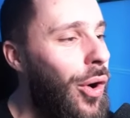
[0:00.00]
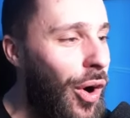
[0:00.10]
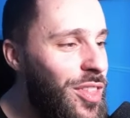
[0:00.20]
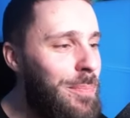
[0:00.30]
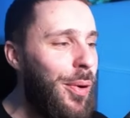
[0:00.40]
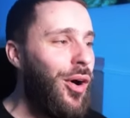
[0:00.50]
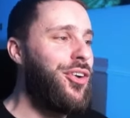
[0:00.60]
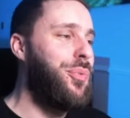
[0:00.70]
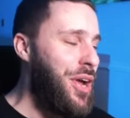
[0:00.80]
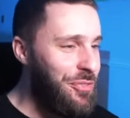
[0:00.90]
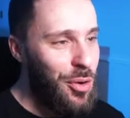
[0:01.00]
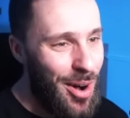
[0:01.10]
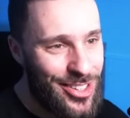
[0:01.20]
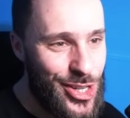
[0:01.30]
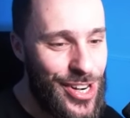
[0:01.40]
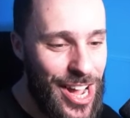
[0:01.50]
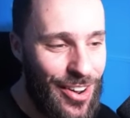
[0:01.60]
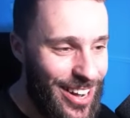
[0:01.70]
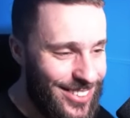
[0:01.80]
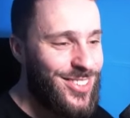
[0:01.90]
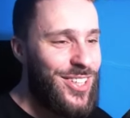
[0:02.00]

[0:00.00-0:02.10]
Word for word: on the board with the Wugtrio. Let's